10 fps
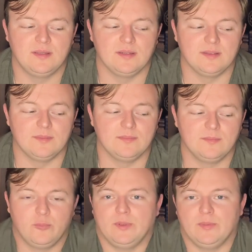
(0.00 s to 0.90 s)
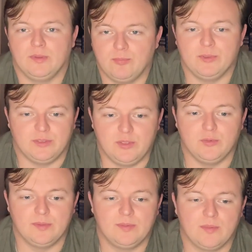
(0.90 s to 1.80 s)
Um, we, we, we
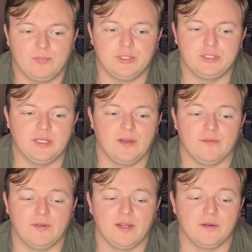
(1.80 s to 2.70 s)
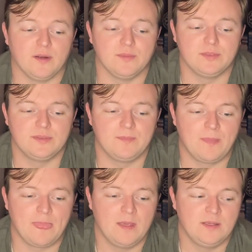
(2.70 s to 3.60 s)
do appreciate our firearms.
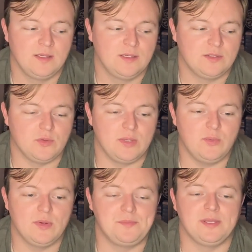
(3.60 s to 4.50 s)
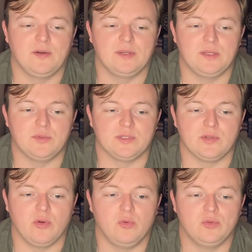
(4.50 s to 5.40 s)
So he whipped out, it was an
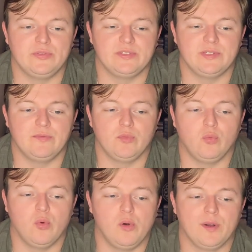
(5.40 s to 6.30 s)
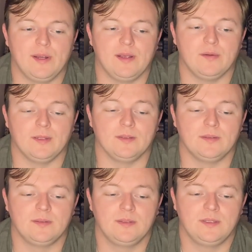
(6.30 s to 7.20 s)
old Civil War era
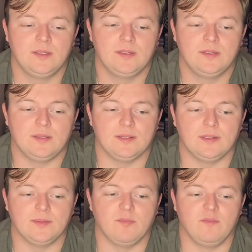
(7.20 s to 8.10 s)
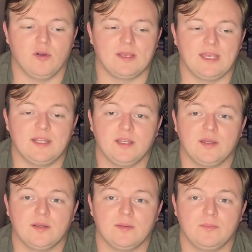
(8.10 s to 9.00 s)
um, Volcanic
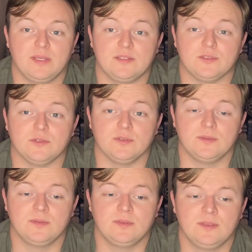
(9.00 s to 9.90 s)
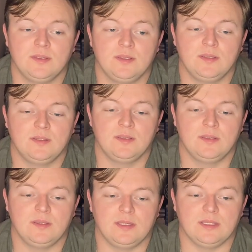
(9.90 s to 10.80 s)
pistol
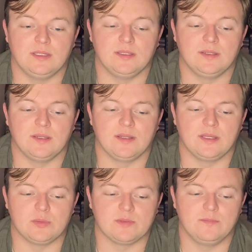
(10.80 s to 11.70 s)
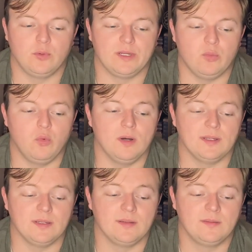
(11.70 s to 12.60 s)
in, I think it was
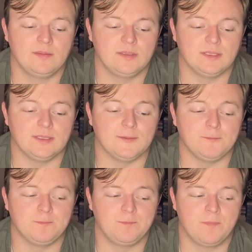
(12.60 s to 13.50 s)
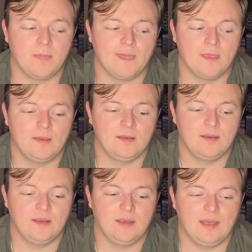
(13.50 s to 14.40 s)
forty-one, um,
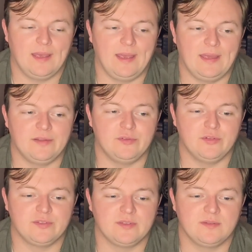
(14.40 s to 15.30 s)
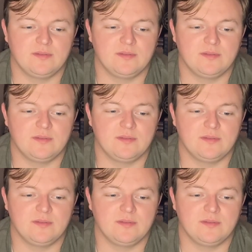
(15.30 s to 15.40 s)
and just,